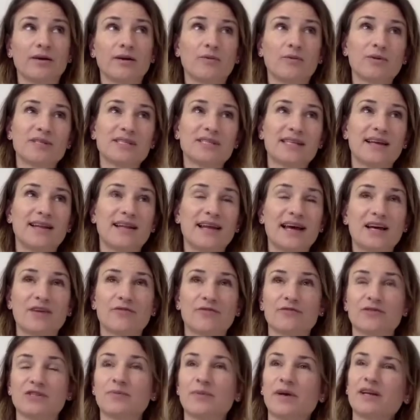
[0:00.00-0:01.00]
to say a lack
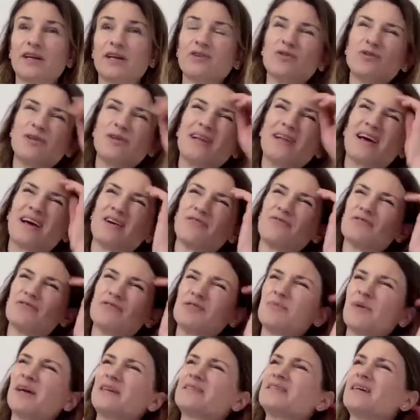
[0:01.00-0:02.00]
of respect, not a lack of
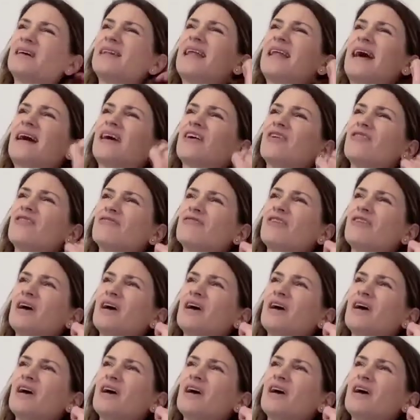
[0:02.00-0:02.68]
respect, a lack of